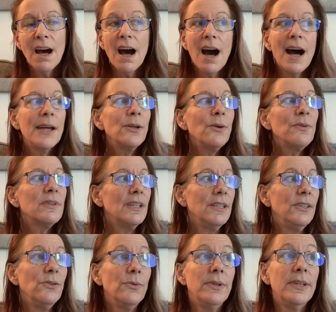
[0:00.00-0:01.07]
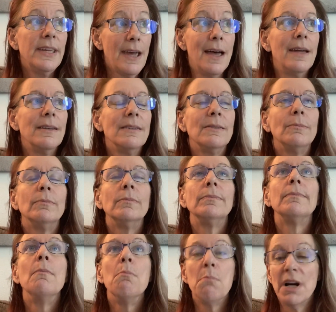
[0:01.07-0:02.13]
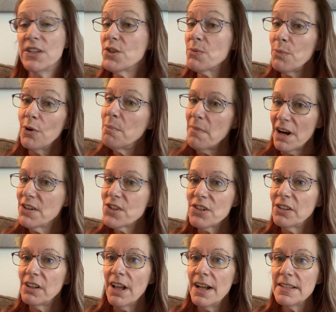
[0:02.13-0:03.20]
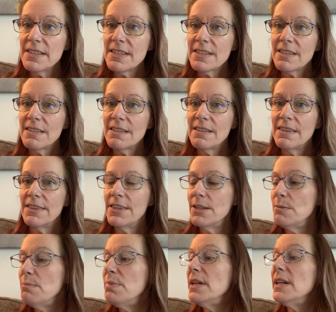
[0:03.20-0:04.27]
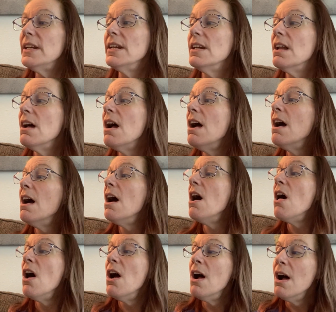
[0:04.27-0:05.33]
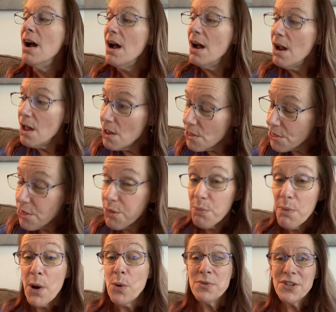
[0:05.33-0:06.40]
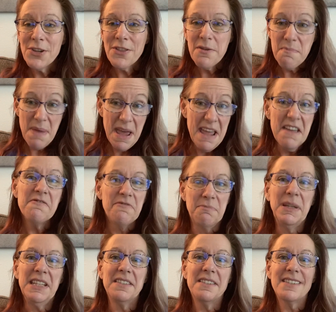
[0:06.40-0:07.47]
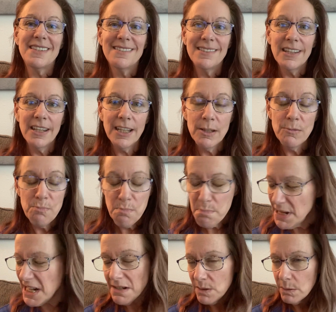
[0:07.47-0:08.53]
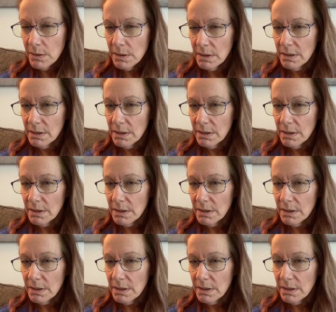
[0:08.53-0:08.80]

I don't think you get much more marginalized than being thrown to the pavement and beaten